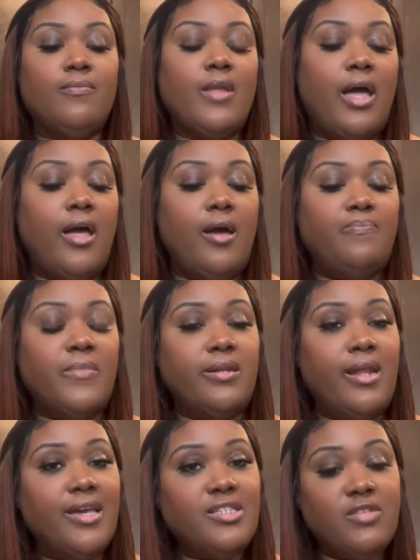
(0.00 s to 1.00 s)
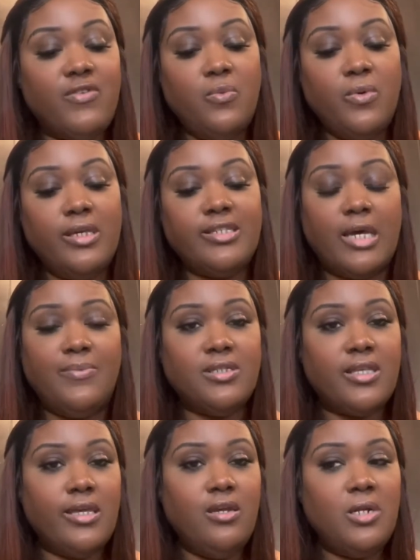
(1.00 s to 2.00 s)
um, the next three weeks, I was
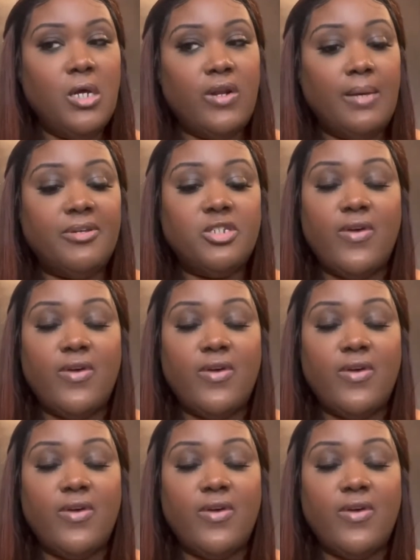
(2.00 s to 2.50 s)
like, you know what?